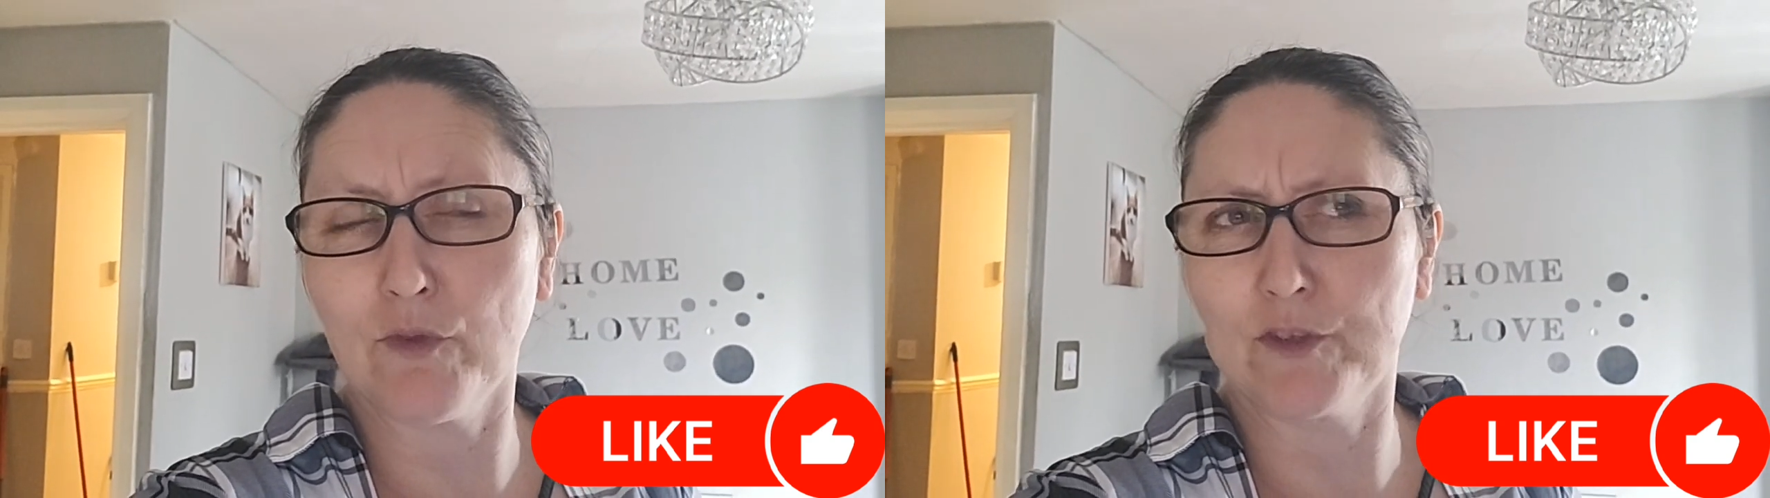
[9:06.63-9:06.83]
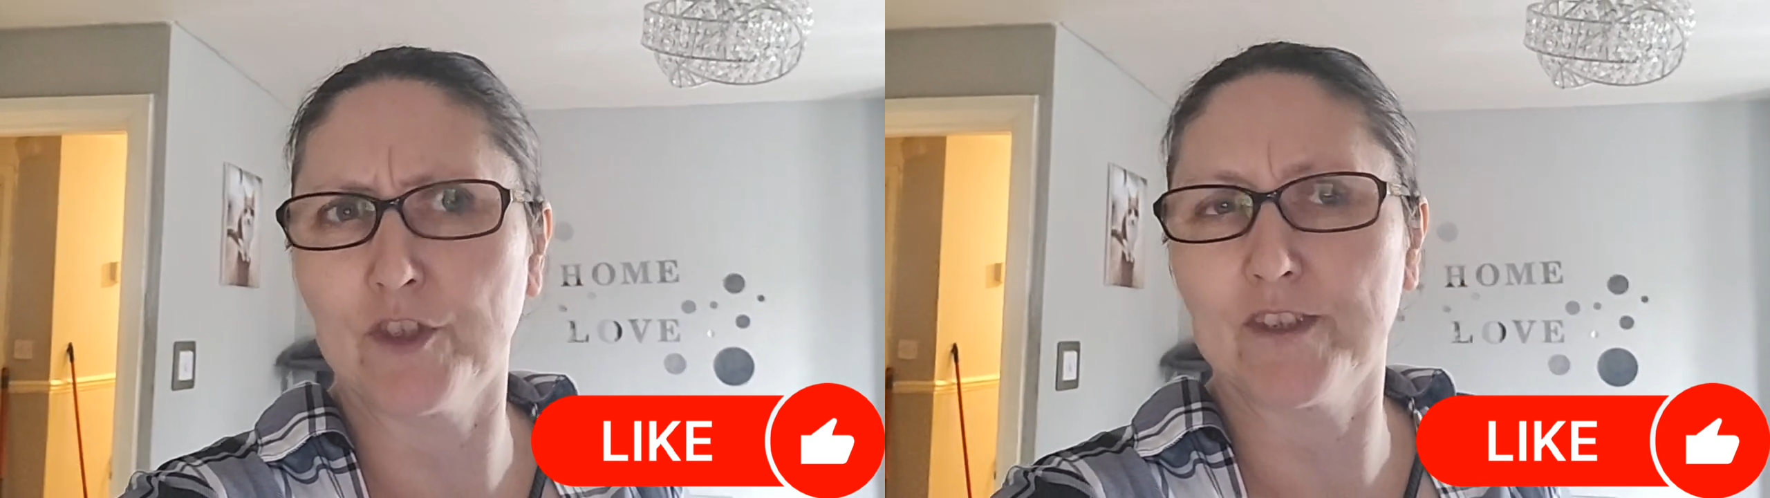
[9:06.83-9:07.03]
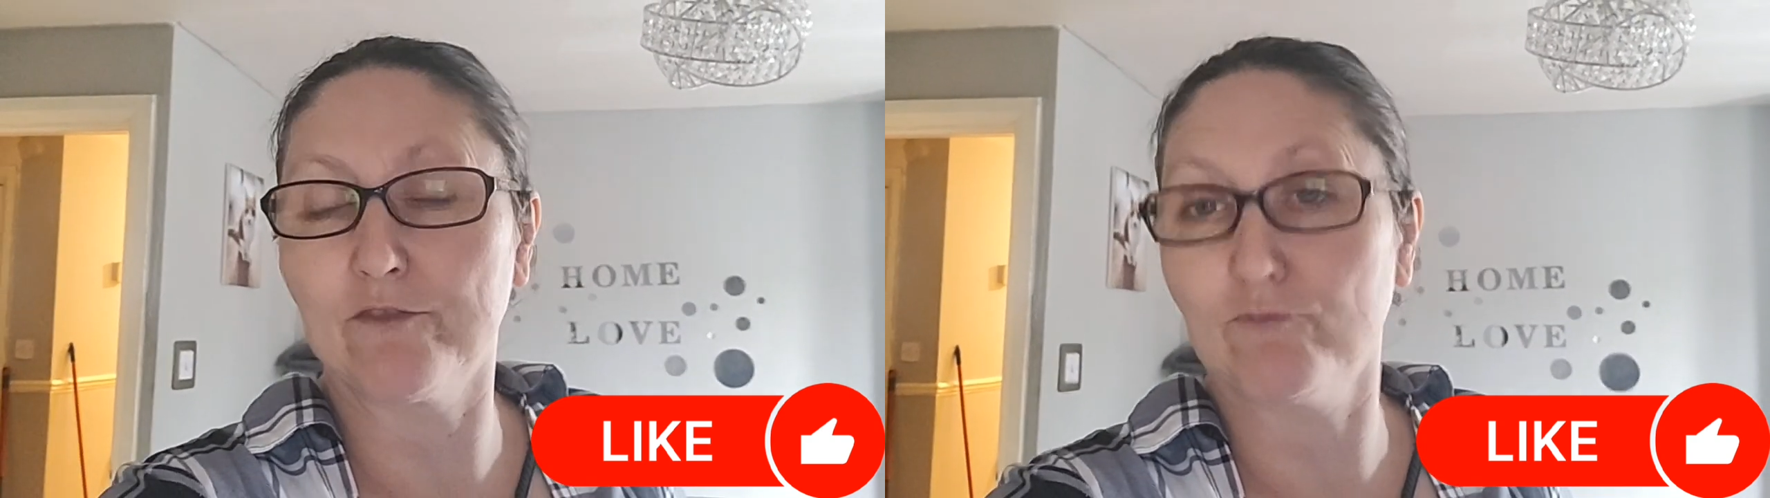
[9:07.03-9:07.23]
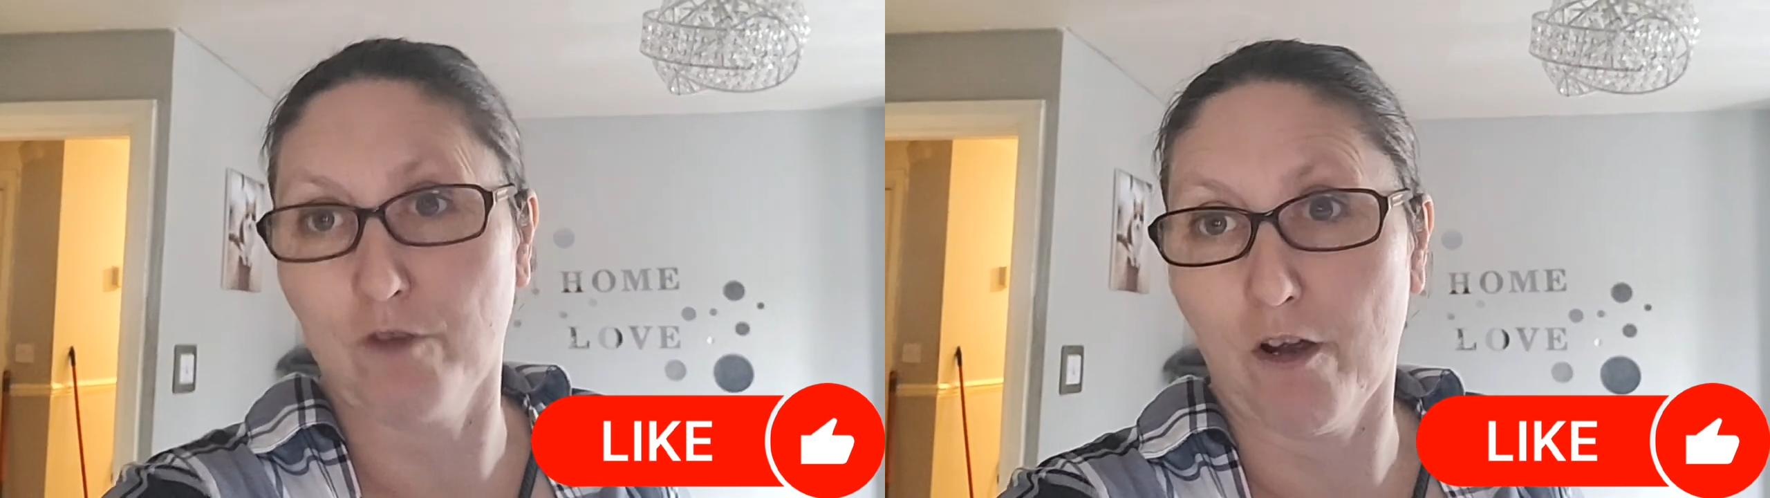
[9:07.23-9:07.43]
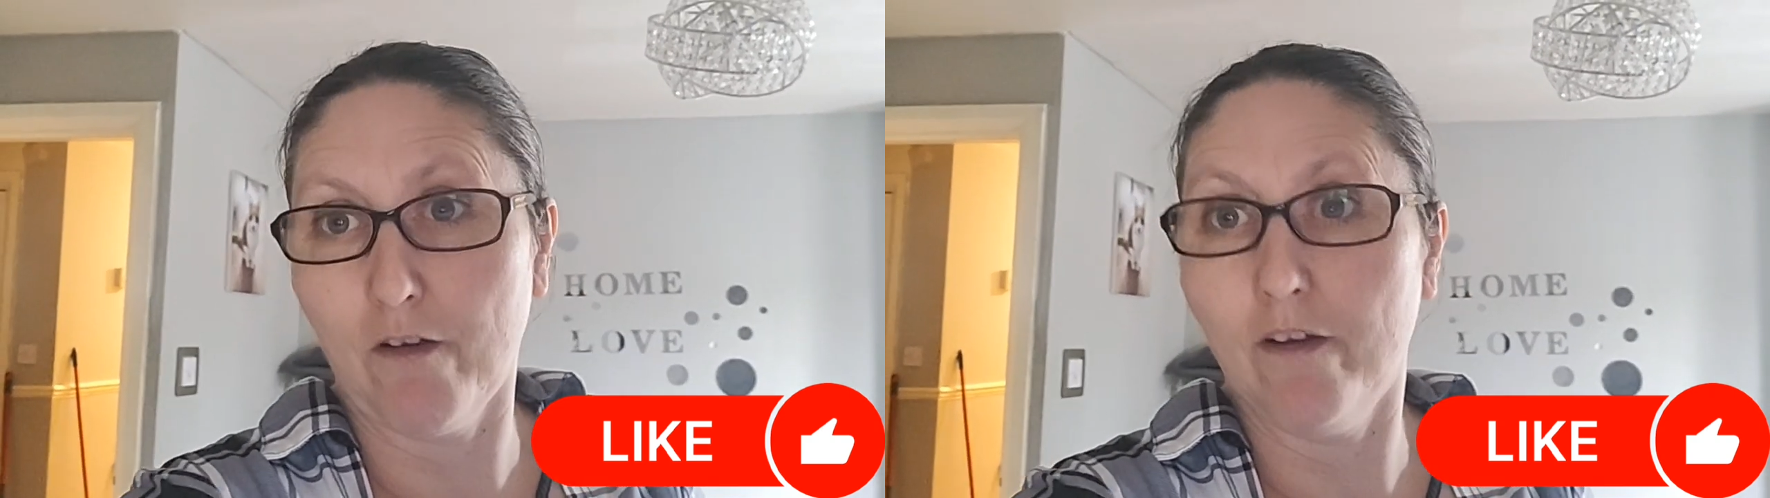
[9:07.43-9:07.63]
which is
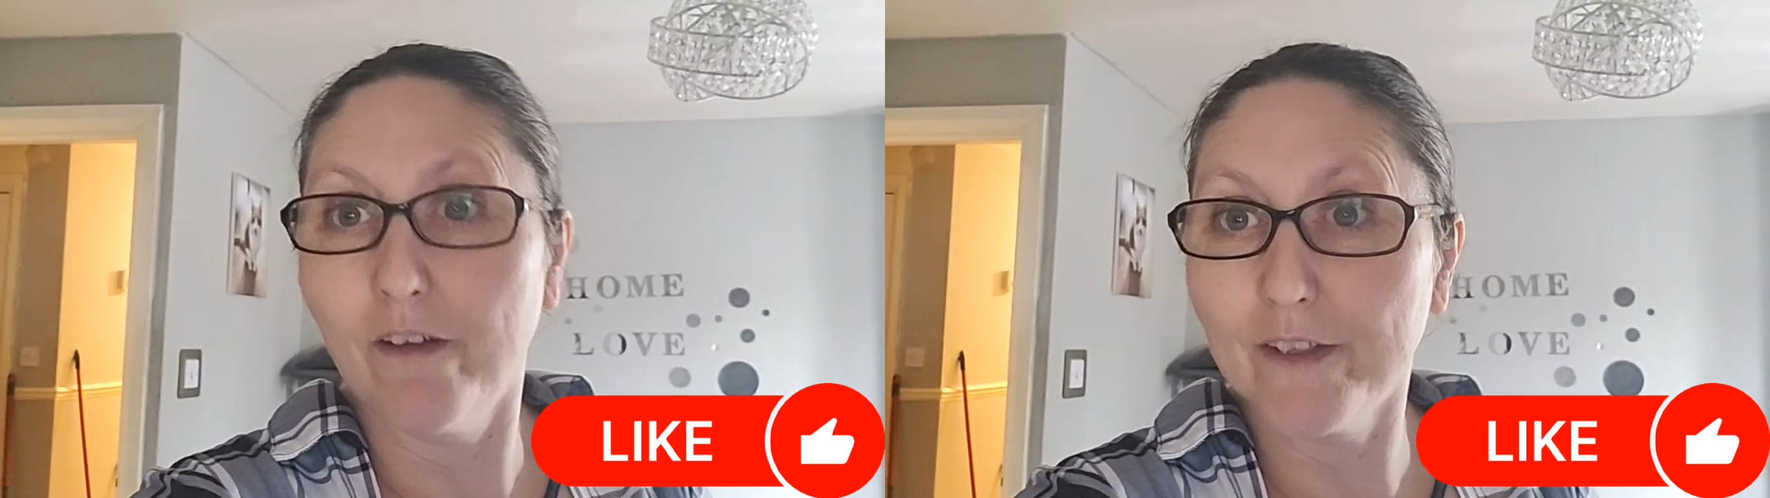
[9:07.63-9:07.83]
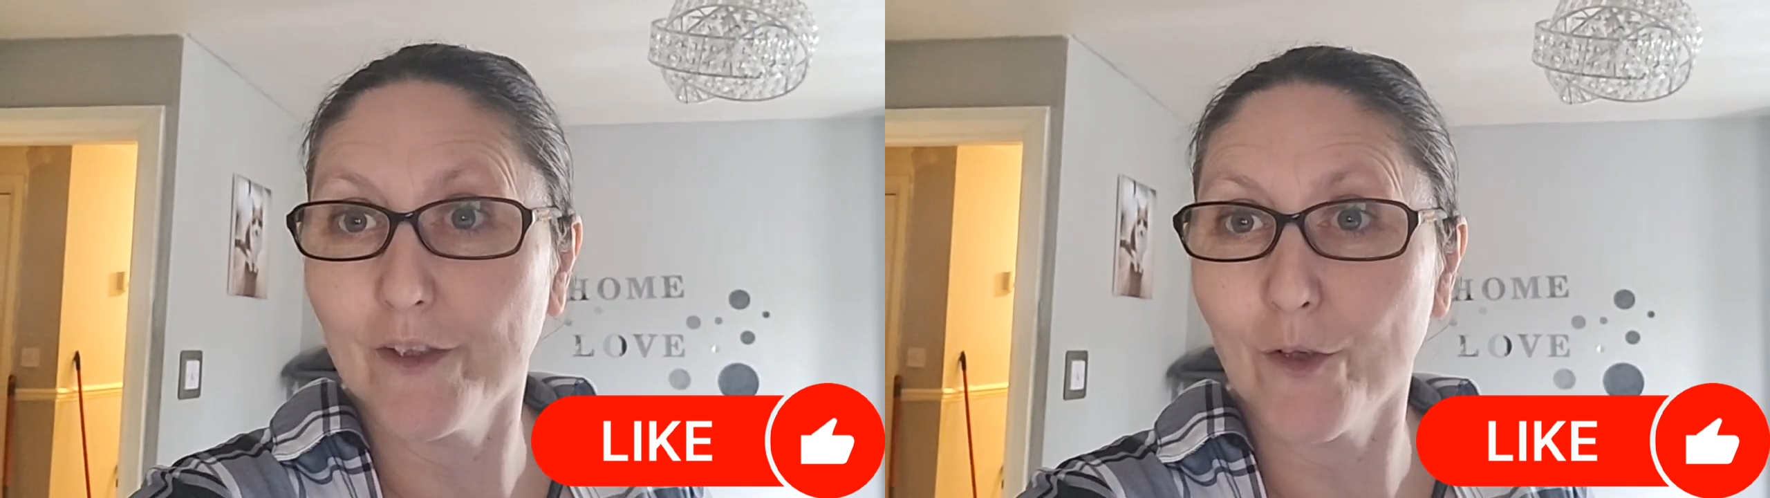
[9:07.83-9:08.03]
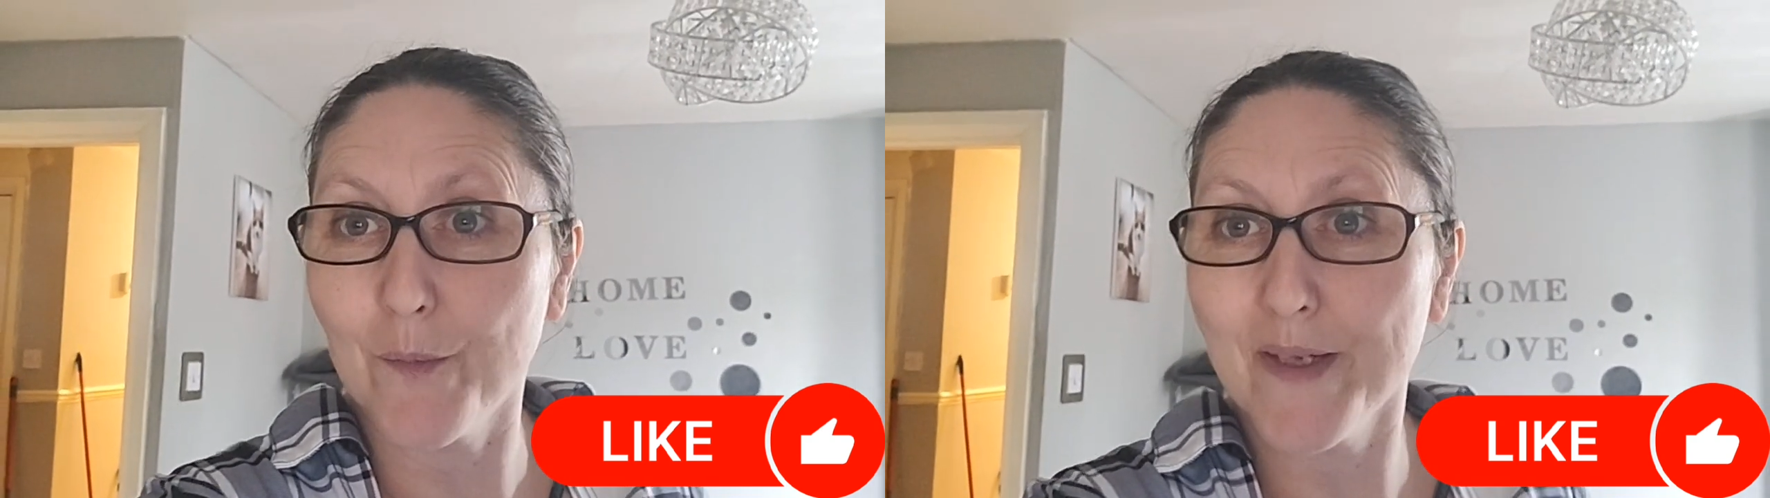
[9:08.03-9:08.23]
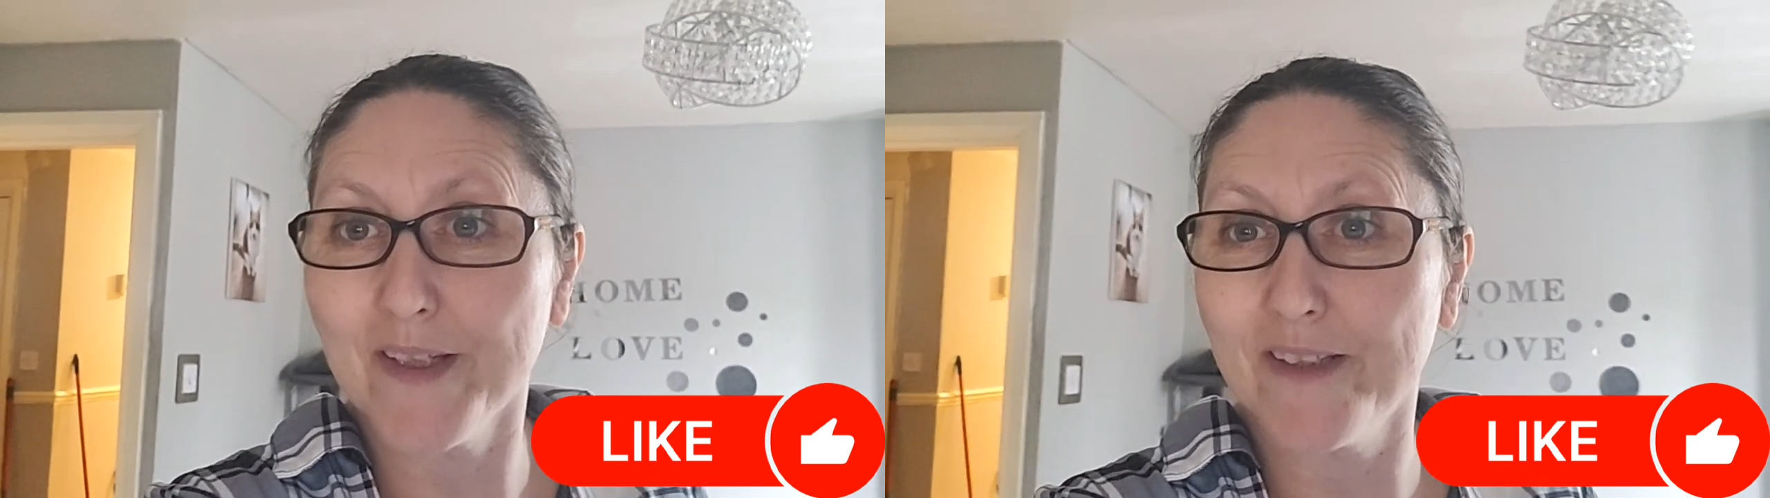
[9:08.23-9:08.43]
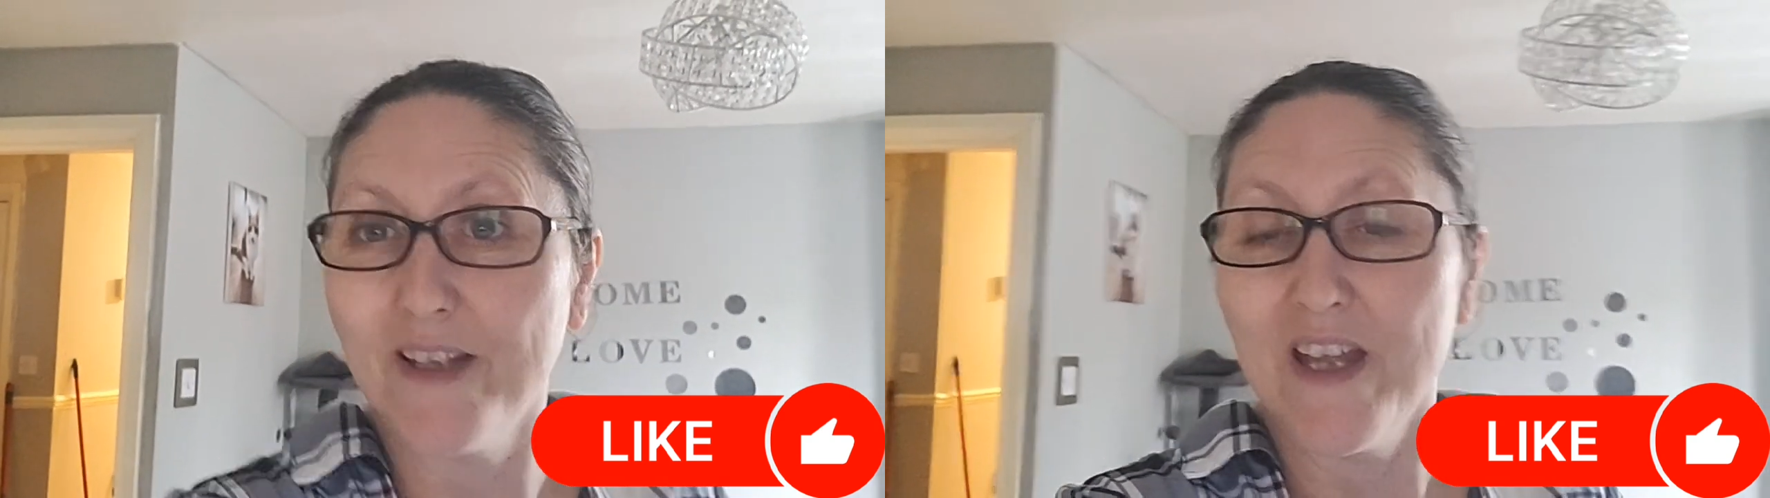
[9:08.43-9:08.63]
wrong, you know what I
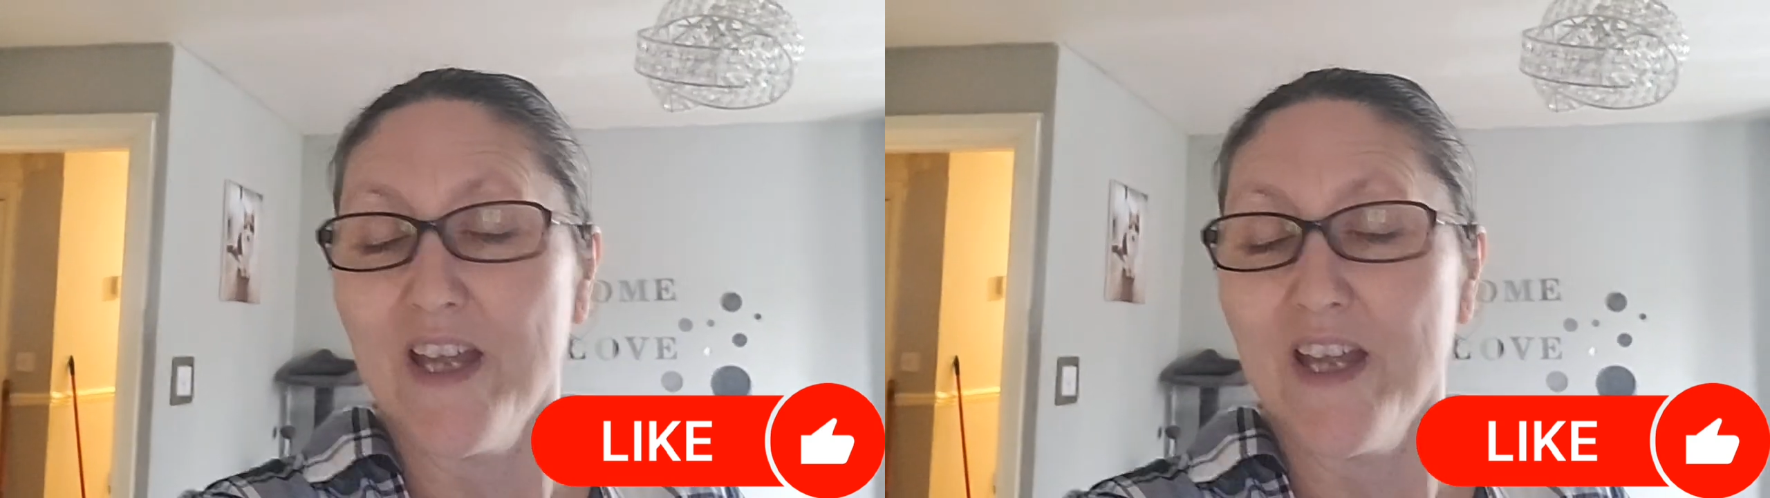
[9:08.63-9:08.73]
mean?